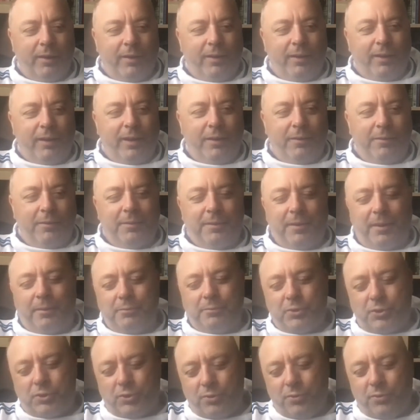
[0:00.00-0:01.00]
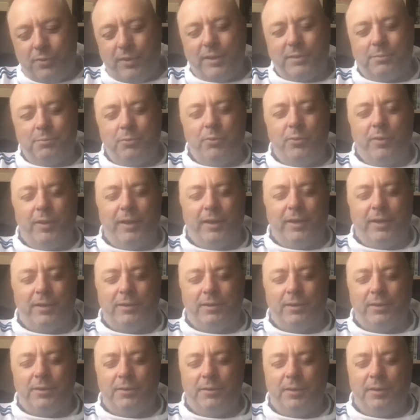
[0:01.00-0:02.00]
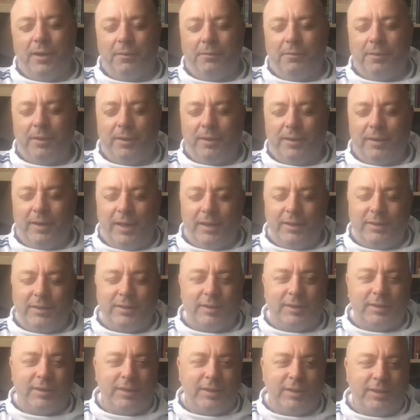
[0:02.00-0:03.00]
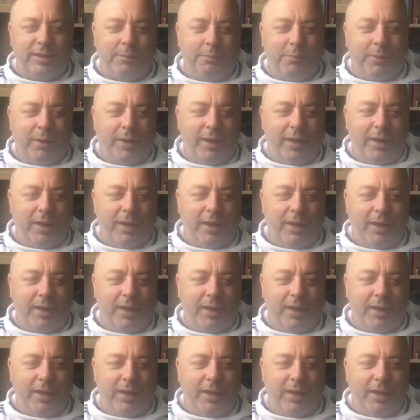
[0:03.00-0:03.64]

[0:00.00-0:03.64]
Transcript: you know, I'm sure there's more they could do. You know, Leicester City play at